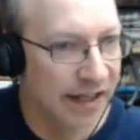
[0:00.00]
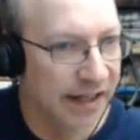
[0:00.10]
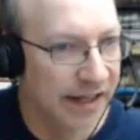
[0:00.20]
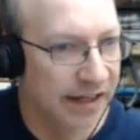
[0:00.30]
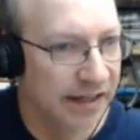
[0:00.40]

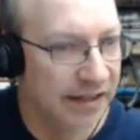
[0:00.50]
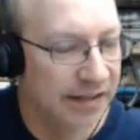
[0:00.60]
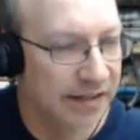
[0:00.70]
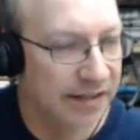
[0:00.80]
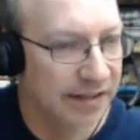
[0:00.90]

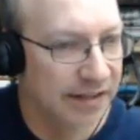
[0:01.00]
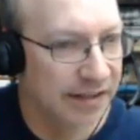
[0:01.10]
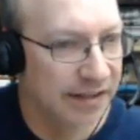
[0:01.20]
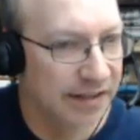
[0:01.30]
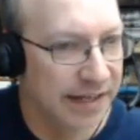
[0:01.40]
and
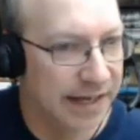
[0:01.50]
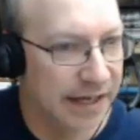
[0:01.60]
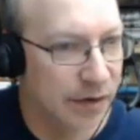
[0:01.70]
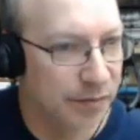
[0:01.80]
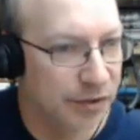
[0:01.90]

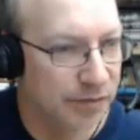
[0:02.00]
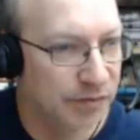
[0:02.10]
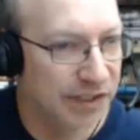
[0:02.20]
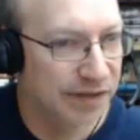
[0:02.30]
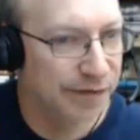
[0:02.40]
now bishop
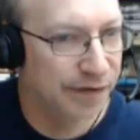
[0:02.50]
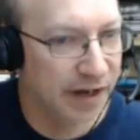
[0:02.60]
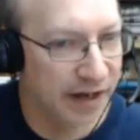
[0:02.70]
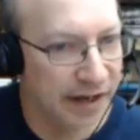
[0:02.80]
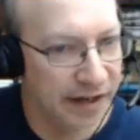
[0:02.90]

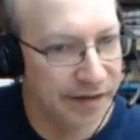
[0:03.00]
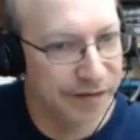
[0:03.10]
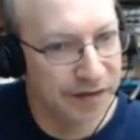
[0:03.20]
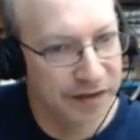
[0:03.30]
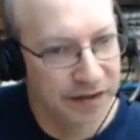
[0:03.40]
d5,
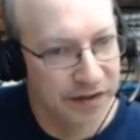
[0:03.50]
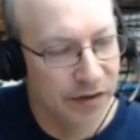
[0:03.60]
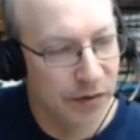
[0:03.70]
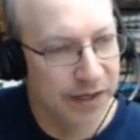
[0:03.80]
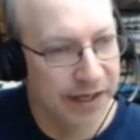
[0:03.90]

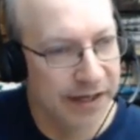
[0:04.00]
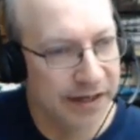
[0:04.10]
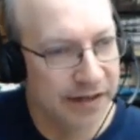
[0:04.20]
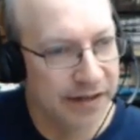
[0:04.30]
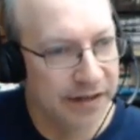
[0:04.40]

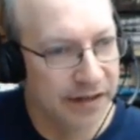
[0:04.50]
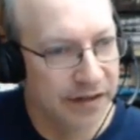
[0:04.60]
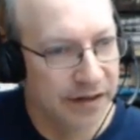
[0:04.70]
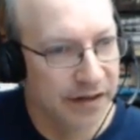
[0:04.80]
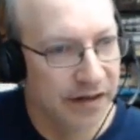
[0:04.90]
okay,
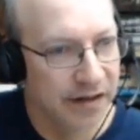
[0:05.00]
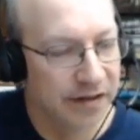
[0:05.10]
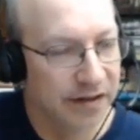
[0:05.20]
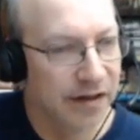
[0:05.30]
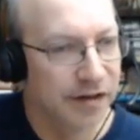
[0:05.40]

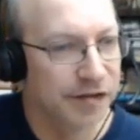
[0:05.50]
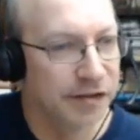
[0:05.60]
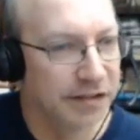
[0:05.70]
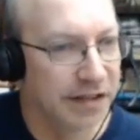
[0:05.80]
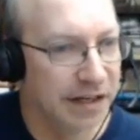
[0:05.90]
our
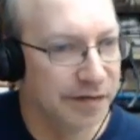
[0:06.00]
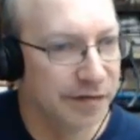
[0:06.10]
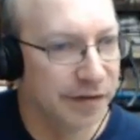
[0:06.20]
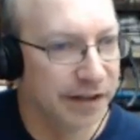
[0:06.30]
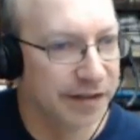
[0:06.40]
Silicon
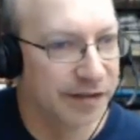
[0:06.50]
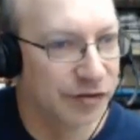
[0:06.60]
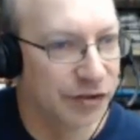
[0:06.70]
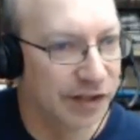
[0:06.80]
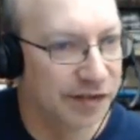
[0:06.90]
friend
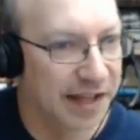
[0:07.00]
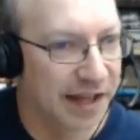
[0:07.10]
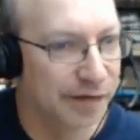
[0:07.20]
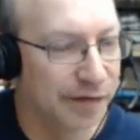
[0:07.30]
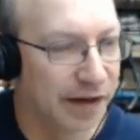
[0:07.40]
suggests
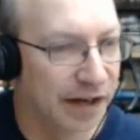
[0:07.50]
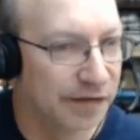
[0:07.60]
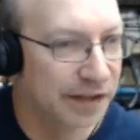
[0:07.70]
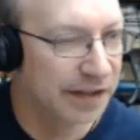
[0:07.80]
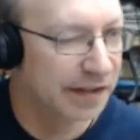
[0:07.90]

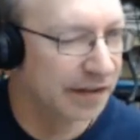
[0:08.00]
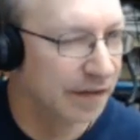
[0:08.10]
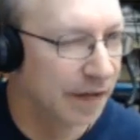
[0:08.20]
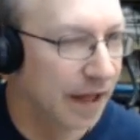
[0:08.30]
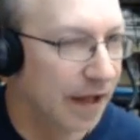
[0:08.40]
f5
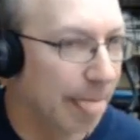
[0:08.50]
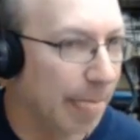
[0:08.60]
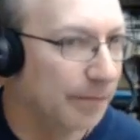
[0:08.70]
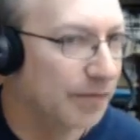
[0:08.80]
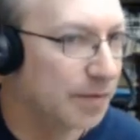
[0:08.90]
here
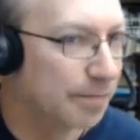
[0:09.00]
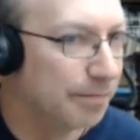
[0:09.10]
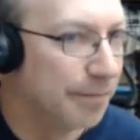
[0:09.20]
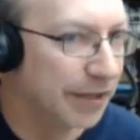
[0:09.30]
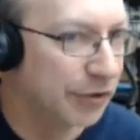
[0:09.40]
to
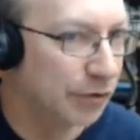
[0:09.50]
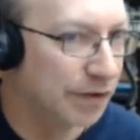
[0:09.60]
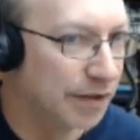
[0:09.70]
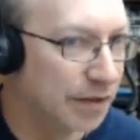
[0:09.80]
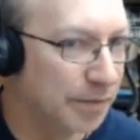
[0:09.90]
make sure
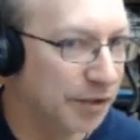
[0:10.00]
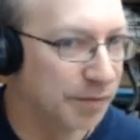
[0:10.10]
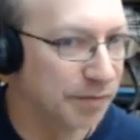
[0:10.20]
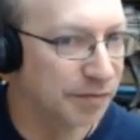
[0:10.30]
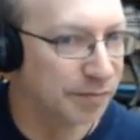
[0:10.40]
that the
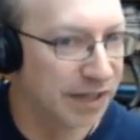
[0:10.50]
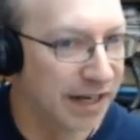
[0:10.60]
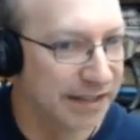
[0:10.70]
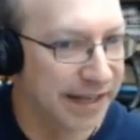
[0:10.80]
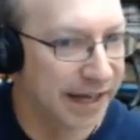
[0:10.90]
bishop is
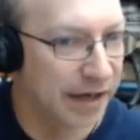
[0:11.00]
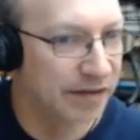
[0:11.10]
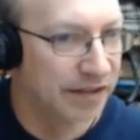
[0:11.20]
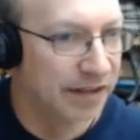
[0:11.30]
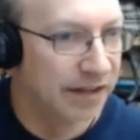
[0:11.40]
blocked
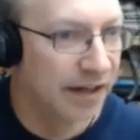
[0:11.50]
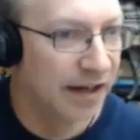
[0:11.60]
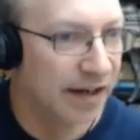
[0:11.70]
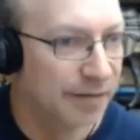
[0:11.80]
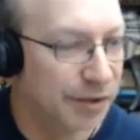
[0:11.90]
out.
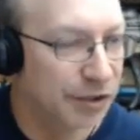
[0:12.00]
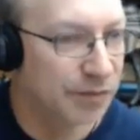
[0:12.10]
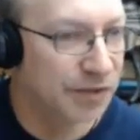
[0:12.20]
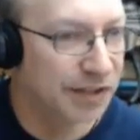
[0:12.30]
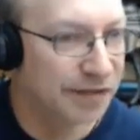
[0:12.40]
Bishop